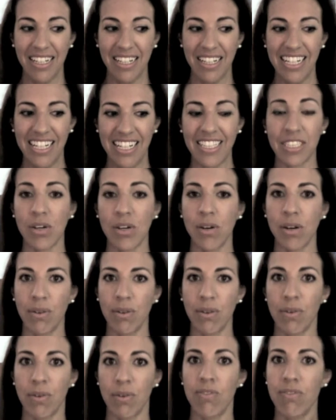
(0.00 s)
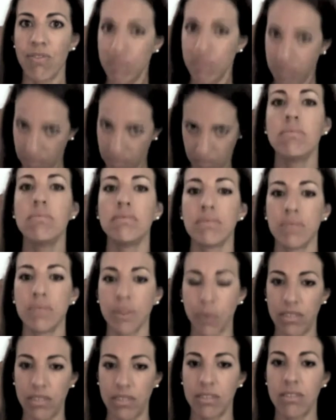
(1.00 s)
so we
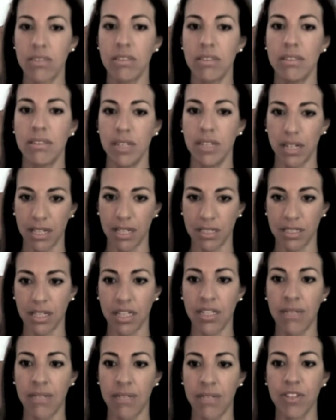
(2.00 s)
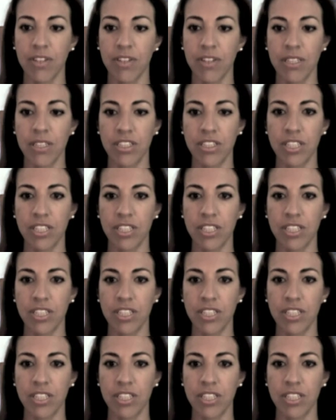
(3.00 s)
went. I signed up for the gym.